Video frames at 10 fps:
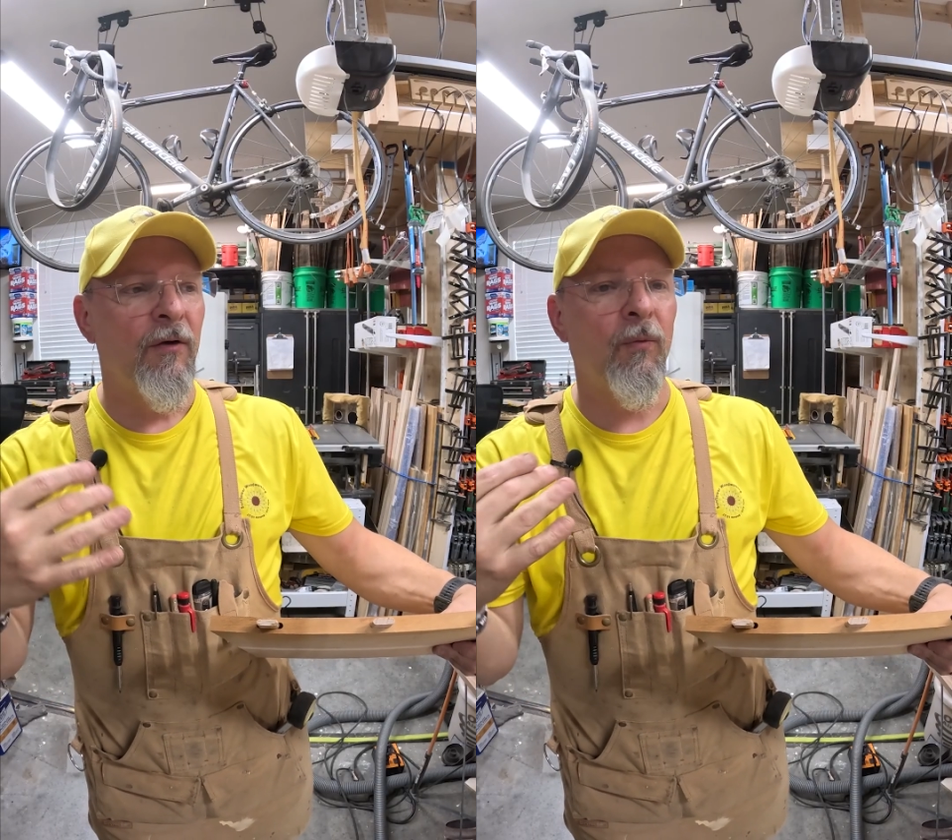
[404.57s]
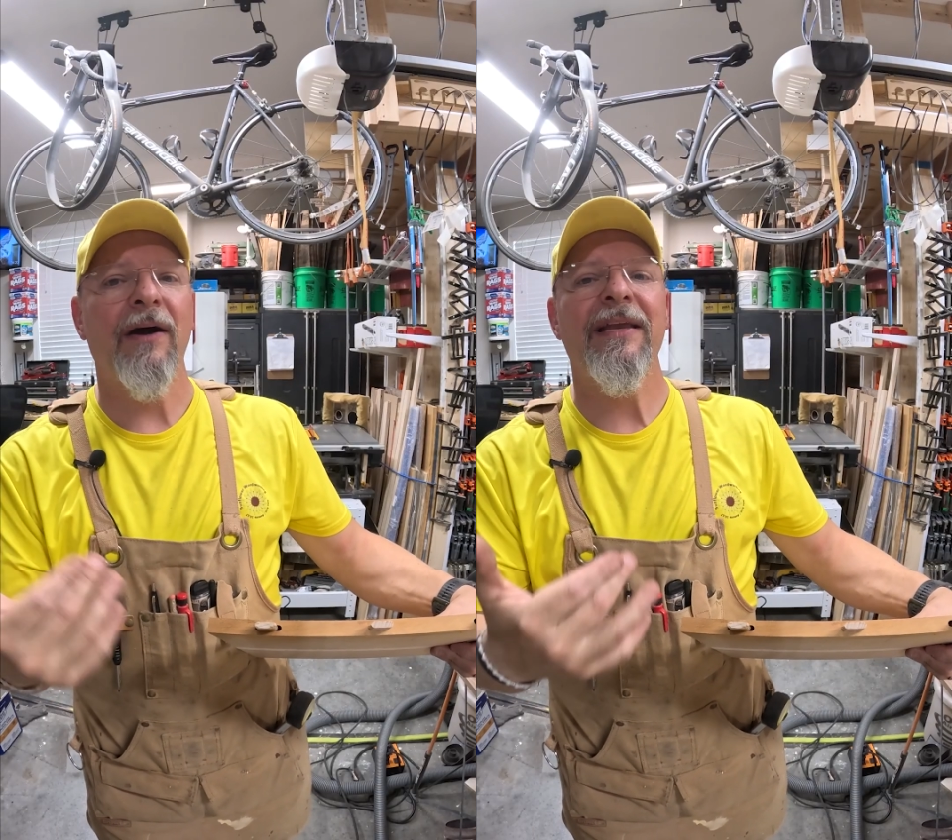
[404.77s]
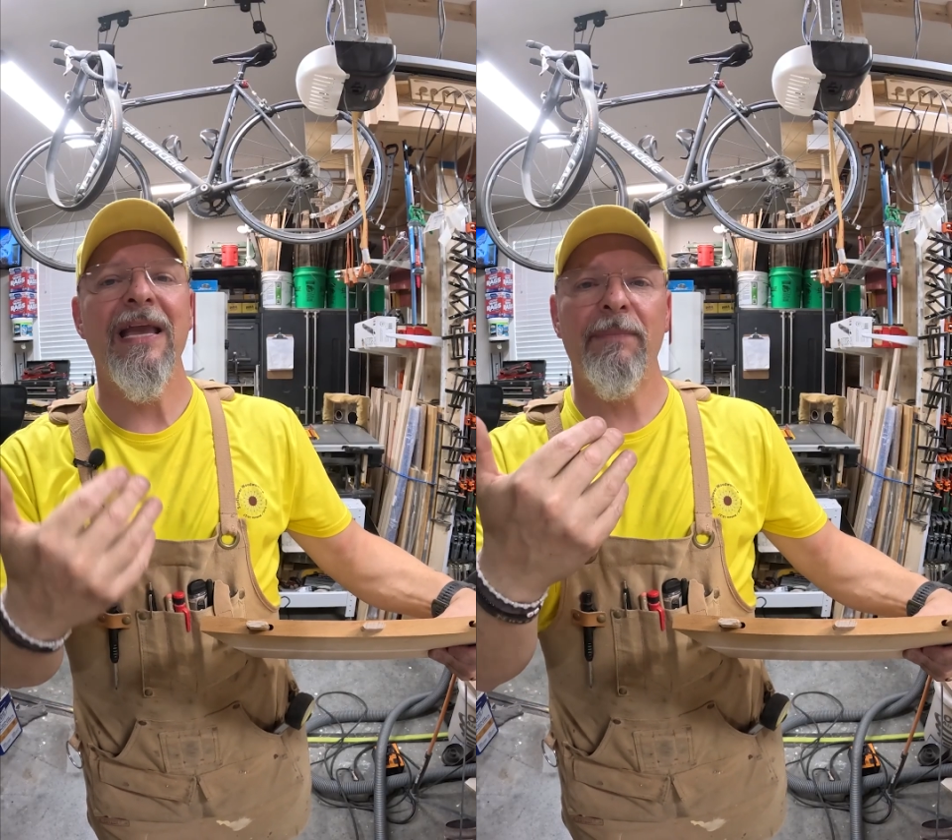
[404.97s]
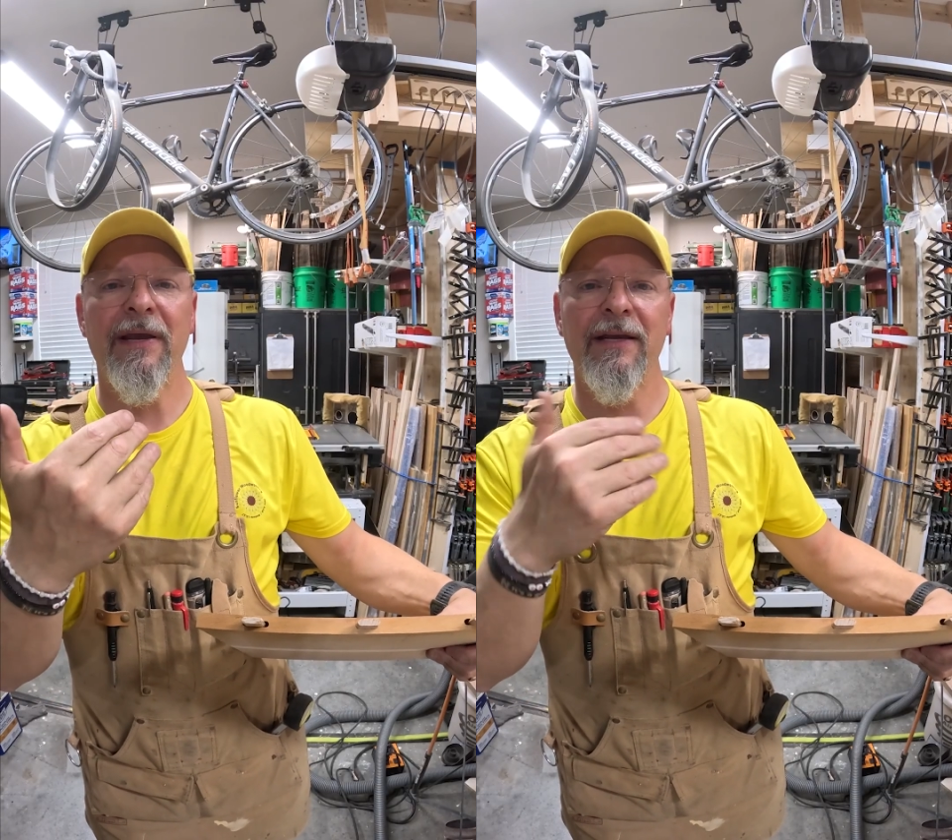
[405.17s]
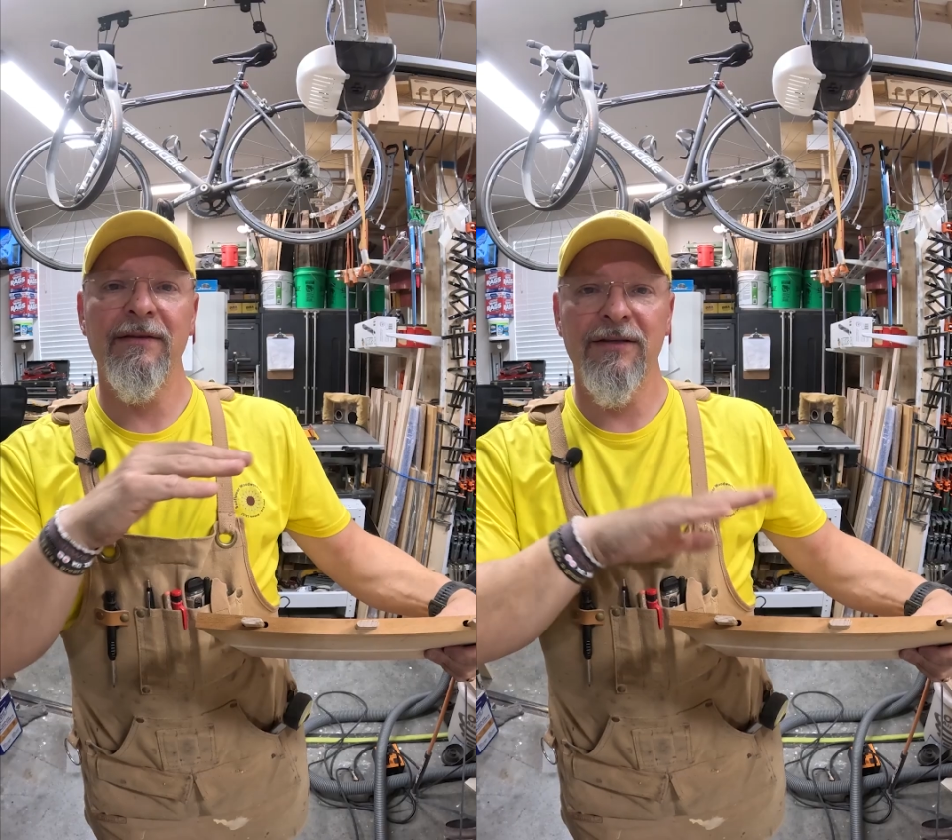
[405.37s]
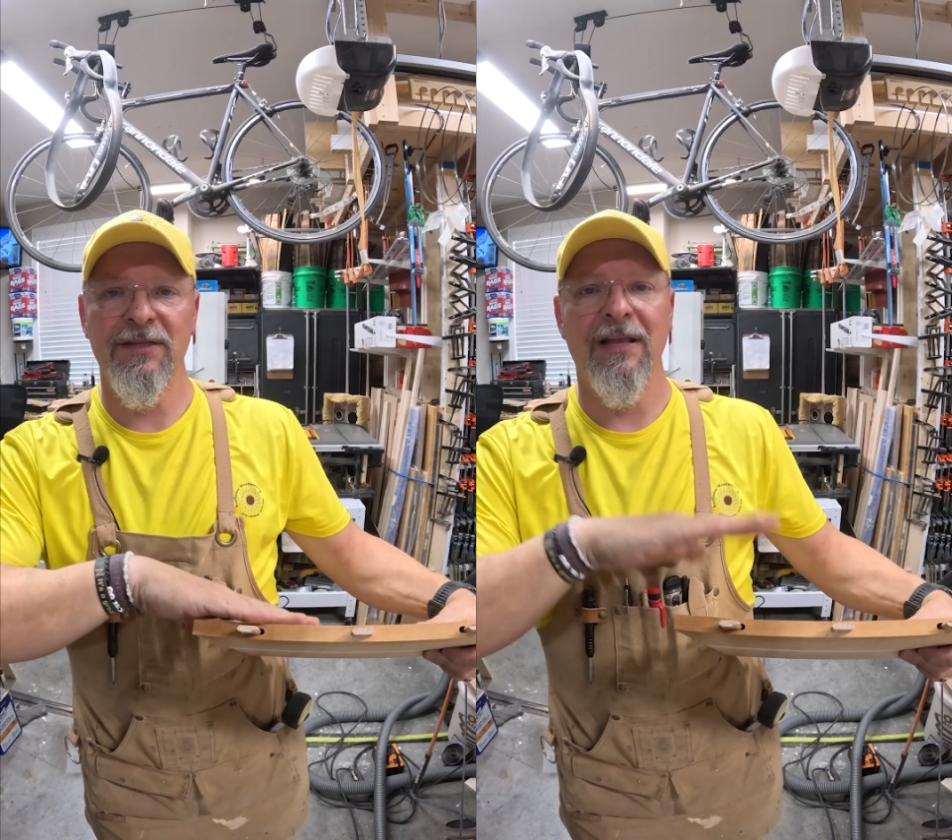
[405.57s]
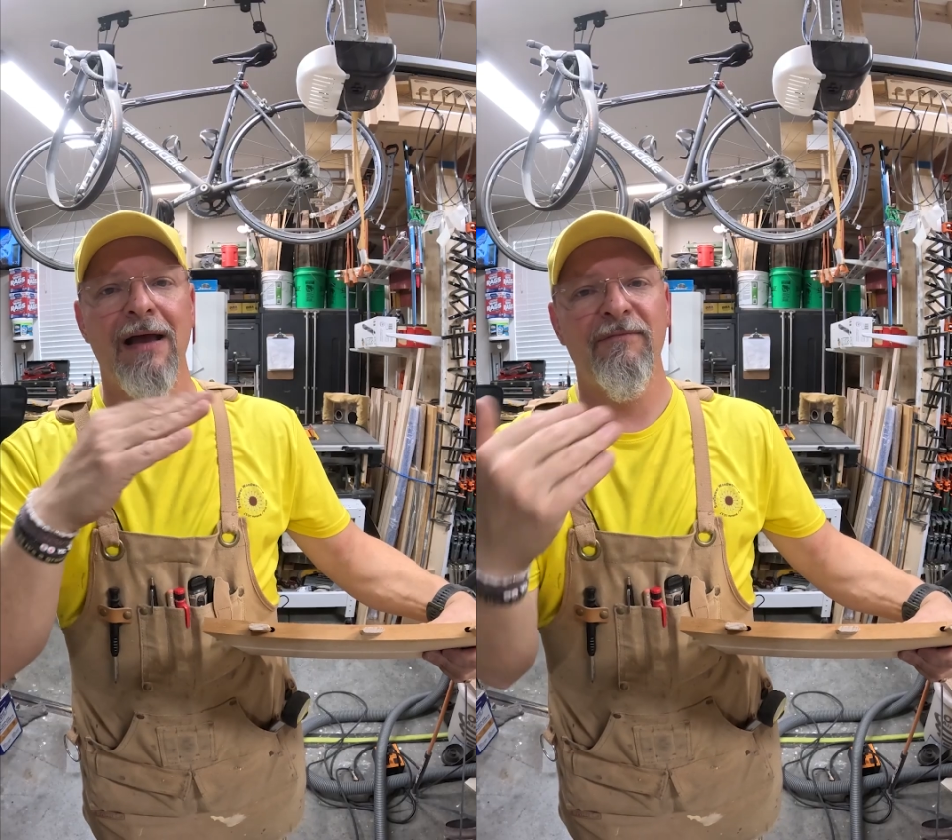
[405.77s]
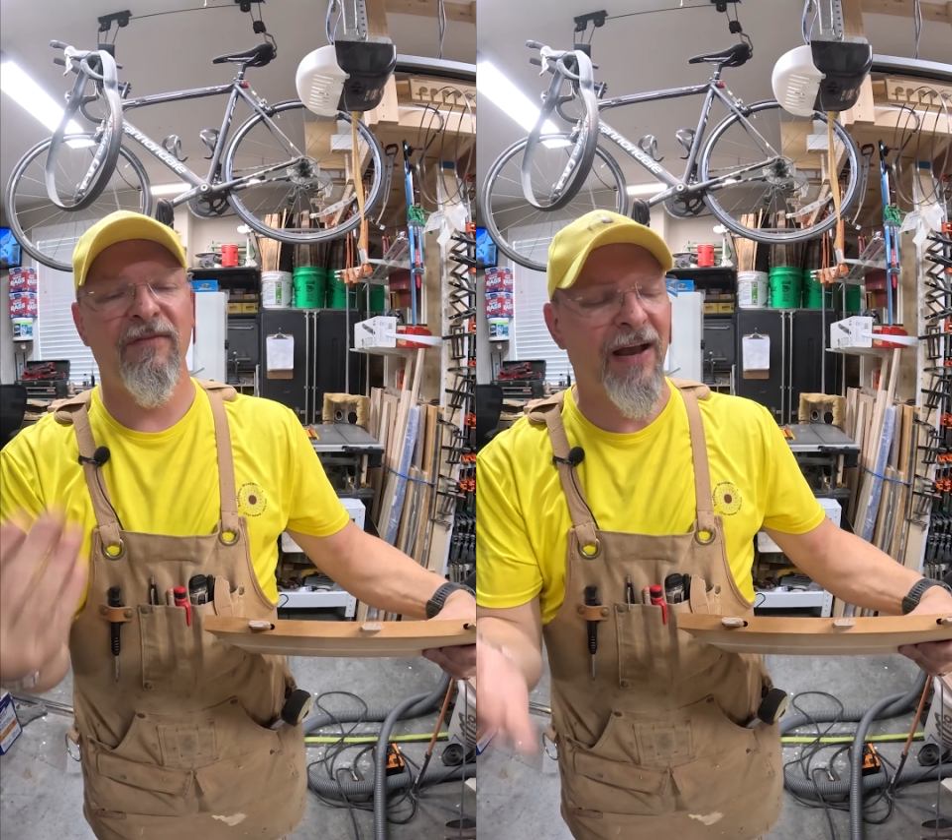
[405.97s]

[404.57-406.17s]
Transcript: while keeping the slab